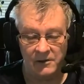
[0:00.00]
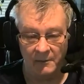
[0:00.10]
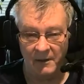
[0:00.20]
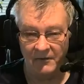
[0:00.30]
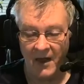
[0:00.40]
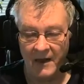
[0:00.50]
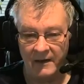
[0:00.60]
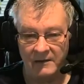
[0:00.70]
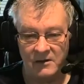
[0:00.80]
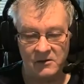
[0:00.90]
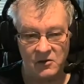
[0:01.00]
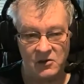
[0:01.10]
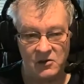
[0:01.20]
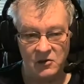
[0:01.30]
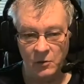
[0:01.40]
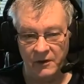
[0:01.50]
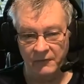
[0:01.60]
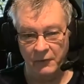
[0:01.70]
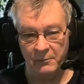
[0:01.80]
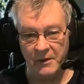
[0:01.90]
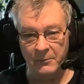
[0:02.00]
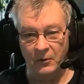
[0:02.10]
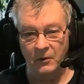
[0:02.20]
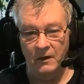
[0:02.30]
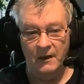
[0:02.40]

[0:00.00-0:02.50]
I mean, I've had just a slew of different people